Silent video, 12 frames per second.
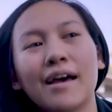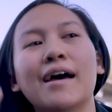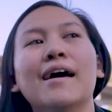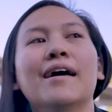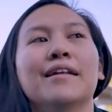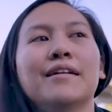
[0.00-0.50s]

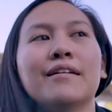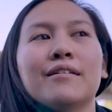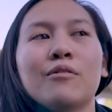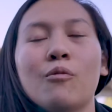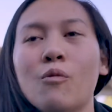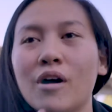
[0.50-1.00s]
And
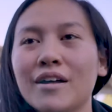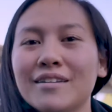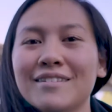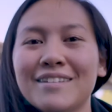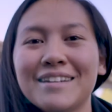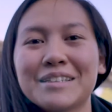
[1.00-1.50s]

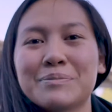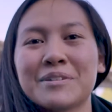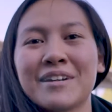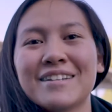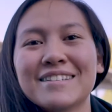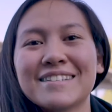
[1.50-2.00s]
one, it's
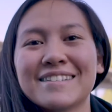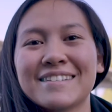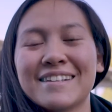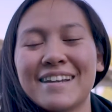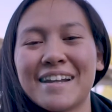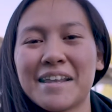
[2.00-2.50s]
because,
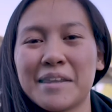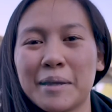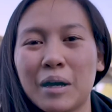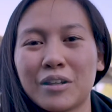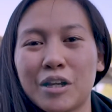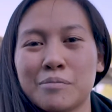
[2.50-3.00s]
and I
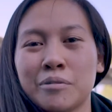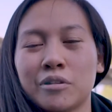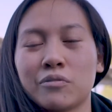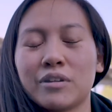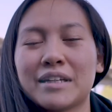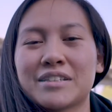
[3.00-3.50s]
think a lot of people
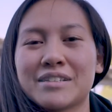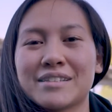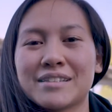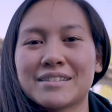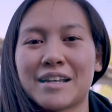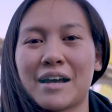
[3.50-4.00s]
can relate to
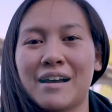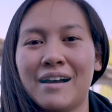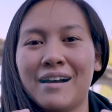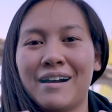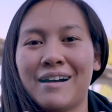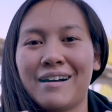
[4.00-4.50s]
this, is that
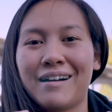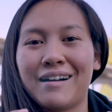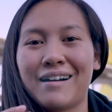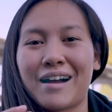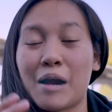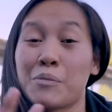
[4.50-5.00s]

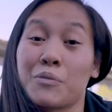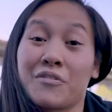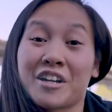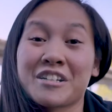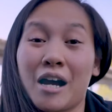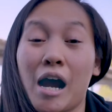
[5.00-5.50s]

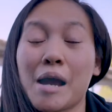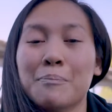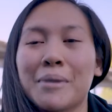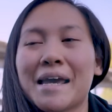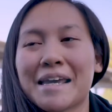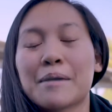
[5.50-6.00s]

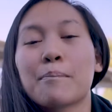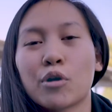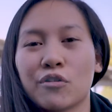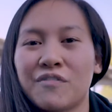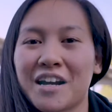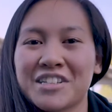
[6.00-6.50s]
I'm a
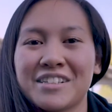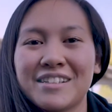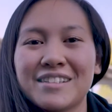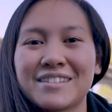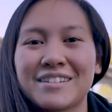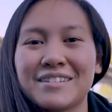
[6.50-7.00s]

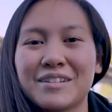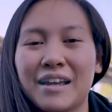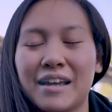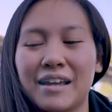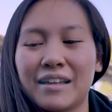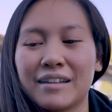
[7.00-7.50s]
perfectionist,
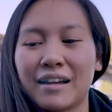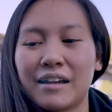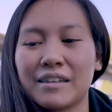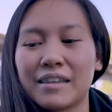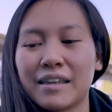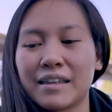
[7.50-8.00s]
and I
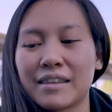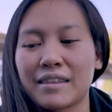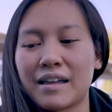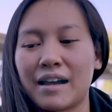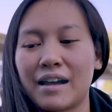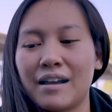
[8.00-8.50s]
think
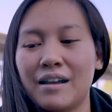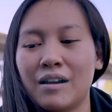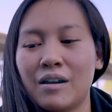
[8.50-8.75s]
that